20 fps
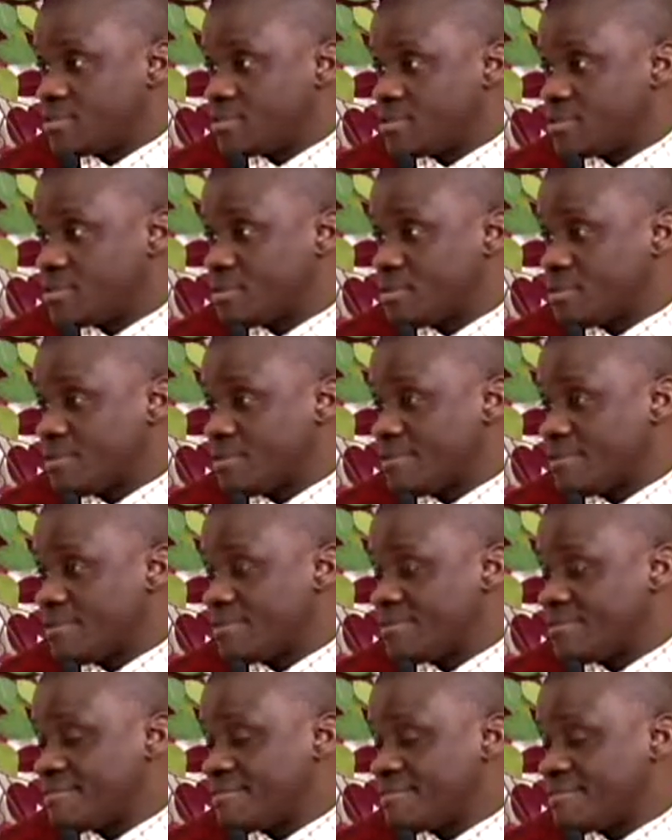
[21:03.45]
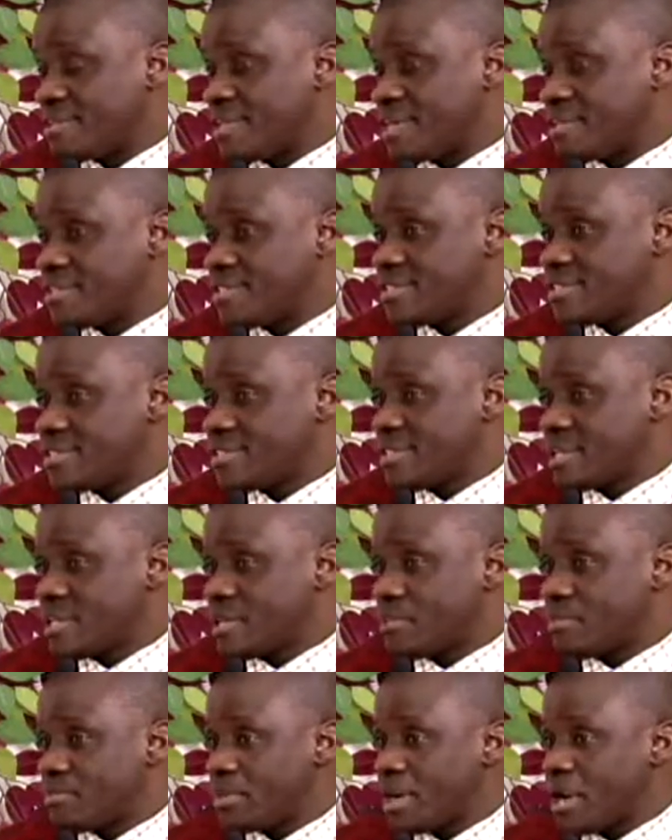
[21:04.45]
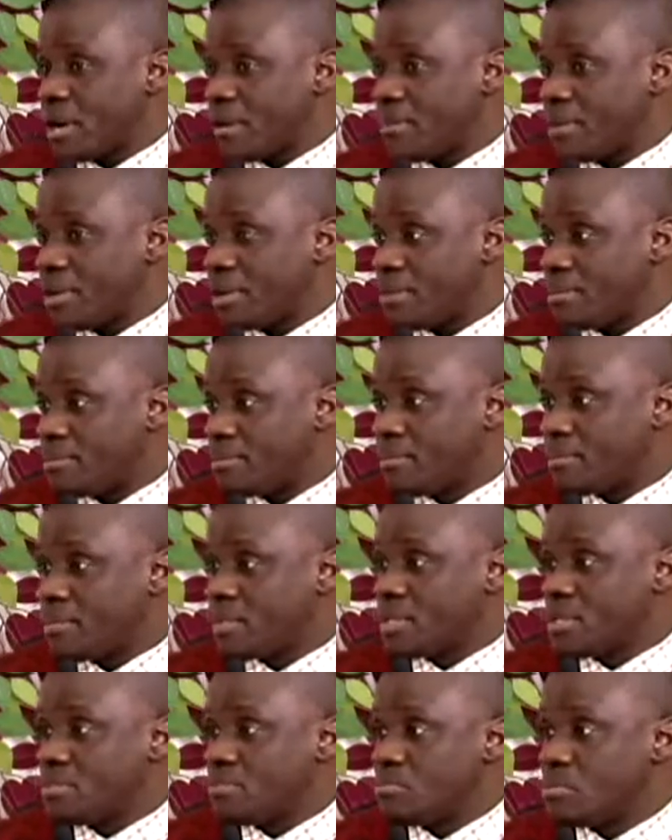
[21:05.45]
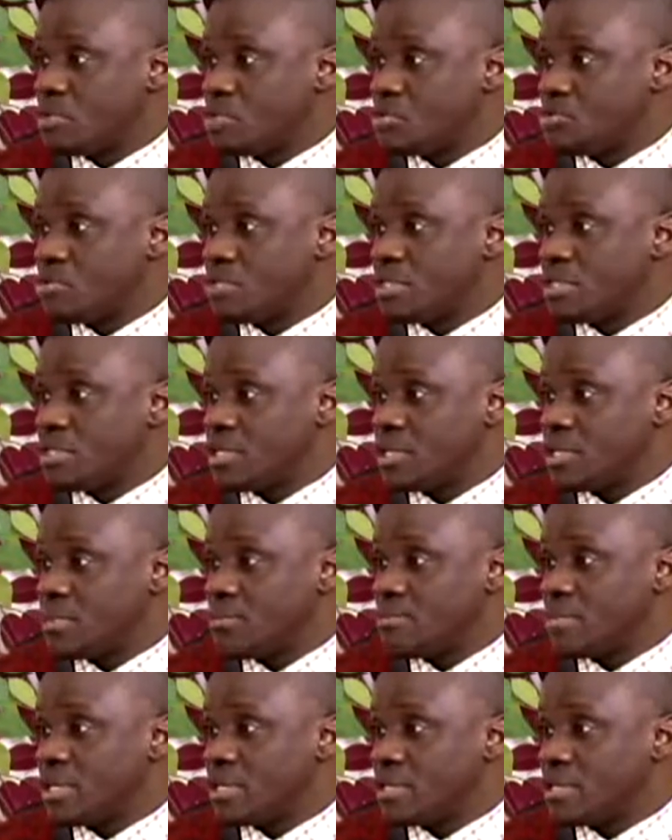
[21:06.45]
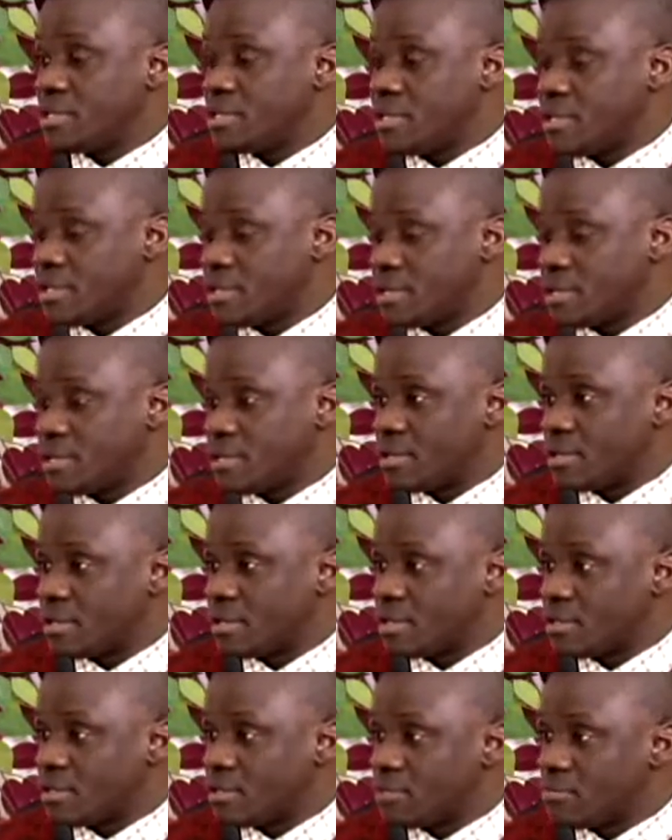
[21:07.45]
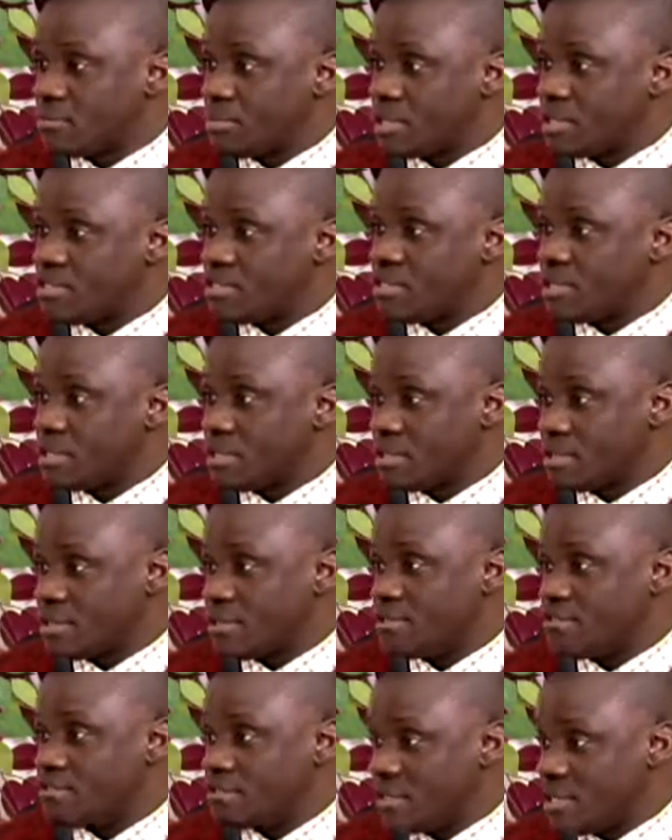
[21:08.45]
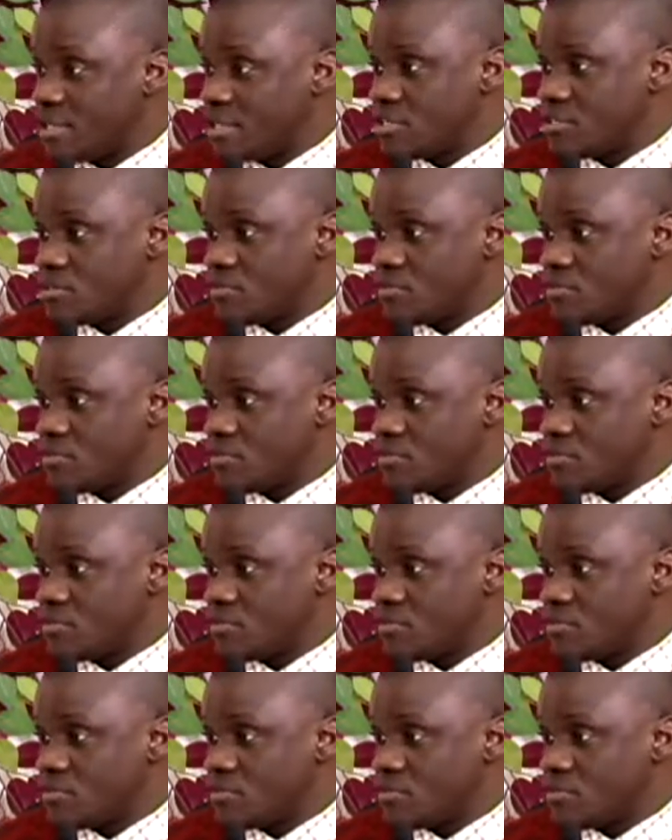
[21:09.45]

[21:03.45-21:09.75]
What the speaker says: So that set a problem between him and President Felix